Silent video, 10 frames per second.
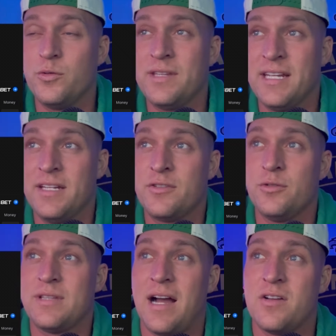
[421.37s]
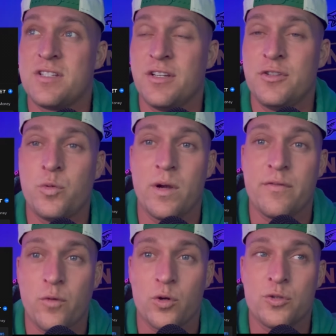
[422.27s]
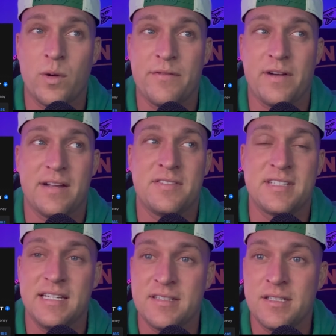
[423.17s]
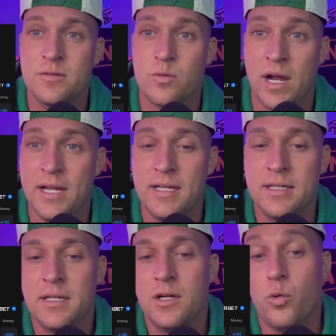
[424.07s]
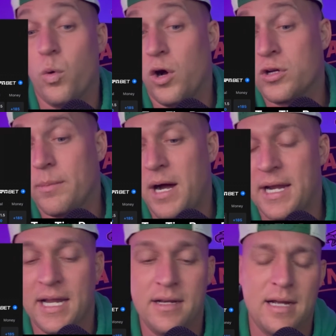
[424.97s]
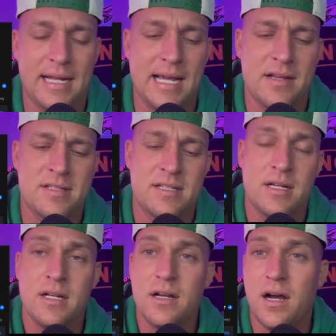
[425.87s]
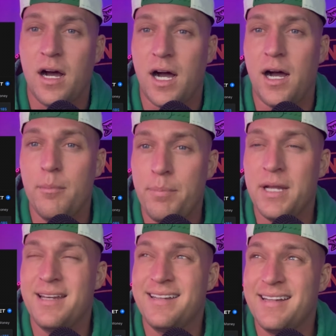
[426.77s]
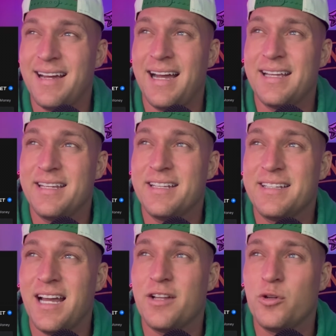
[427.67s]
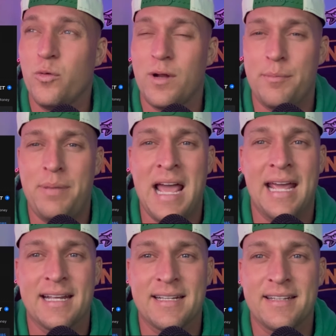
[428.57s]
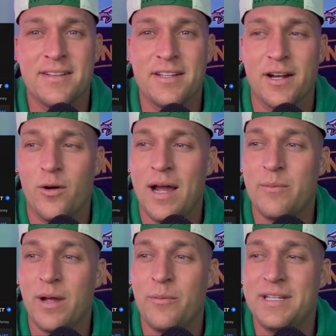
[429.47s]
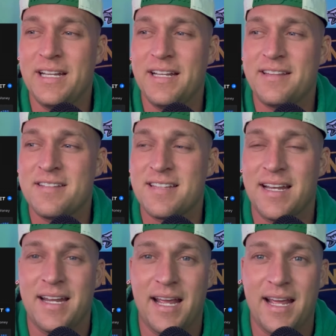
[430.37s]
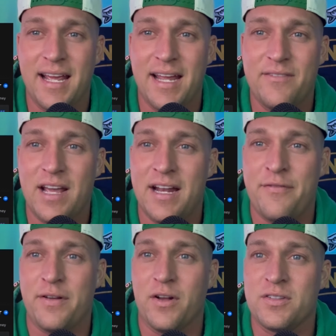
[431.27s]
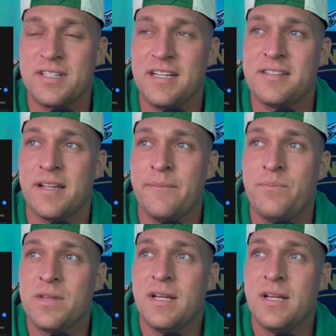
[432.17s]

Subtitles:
the 2024-25 season, right? Welcome on in, I guess. But you got to do it with a bang, you know, and we did it this NFL season.